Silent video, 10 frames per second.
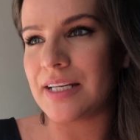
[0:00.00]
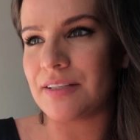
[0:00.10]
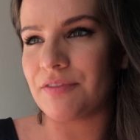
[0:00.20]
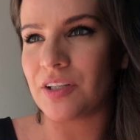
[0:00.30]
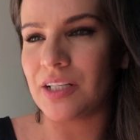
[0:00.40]
of
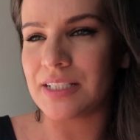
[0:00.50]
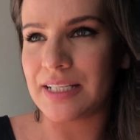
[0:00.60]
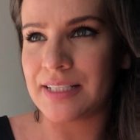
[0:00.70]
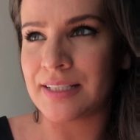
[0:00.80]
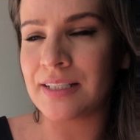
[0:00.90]
difficult
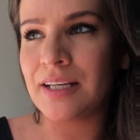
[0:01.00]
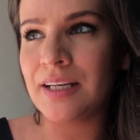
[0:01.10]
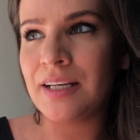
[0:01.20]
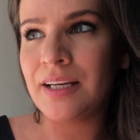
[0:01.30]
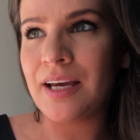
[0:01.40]
is
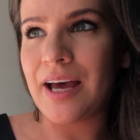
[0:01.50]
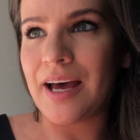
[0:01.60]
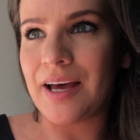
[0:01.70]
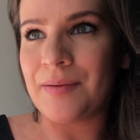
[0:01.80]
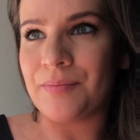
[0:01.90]

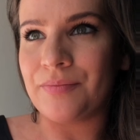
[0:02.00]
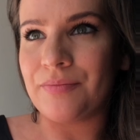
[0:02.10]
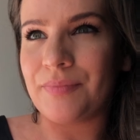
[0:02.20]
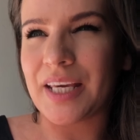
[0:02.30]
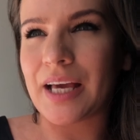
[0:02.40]

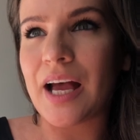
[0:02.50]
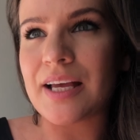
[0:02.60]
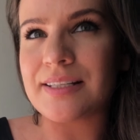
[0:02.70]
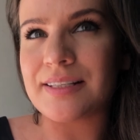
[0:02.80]
because it's